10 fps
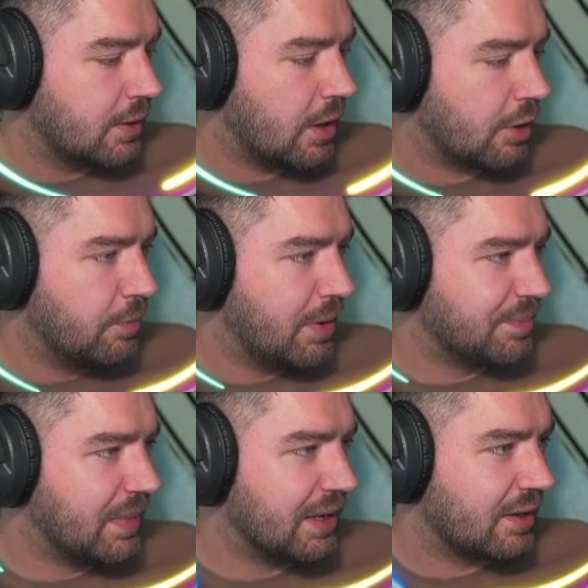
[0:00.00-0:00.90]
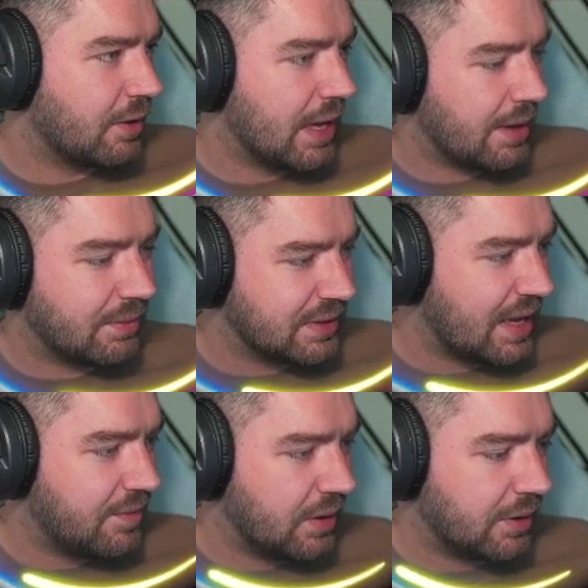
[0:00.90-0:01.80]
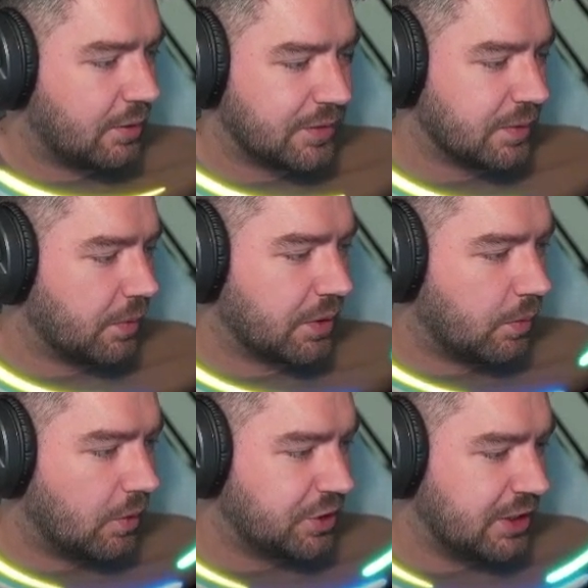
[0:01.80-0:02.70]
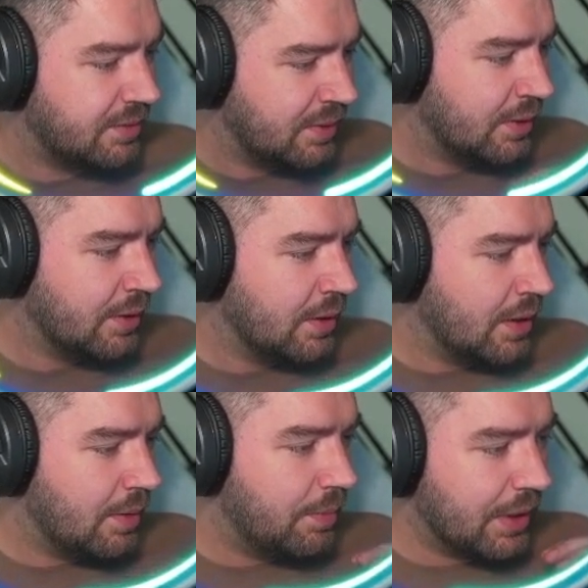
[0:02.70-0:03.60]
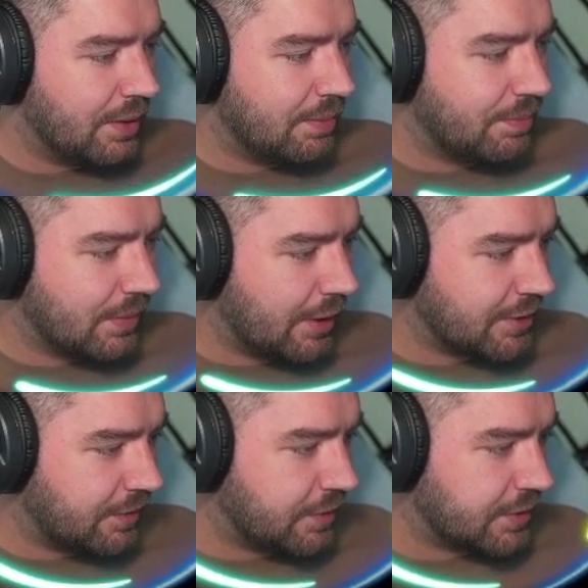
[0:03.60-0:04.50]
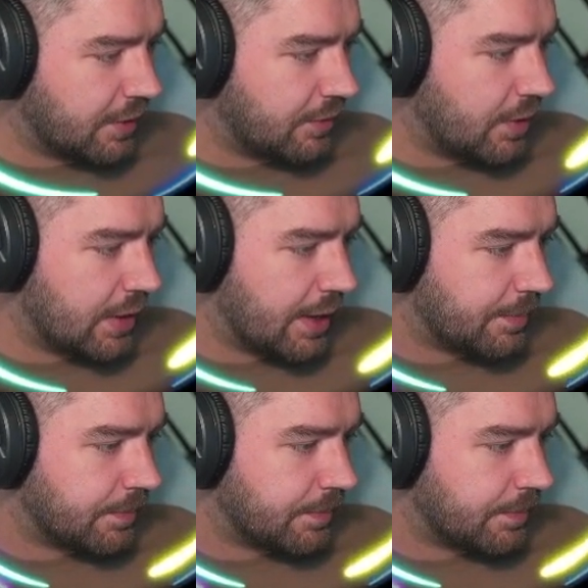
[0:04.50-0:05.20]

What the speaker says: cargo and public. Okay, let's have a look. Obviously, we're not going to watch it, but there is a few stuff. Okay.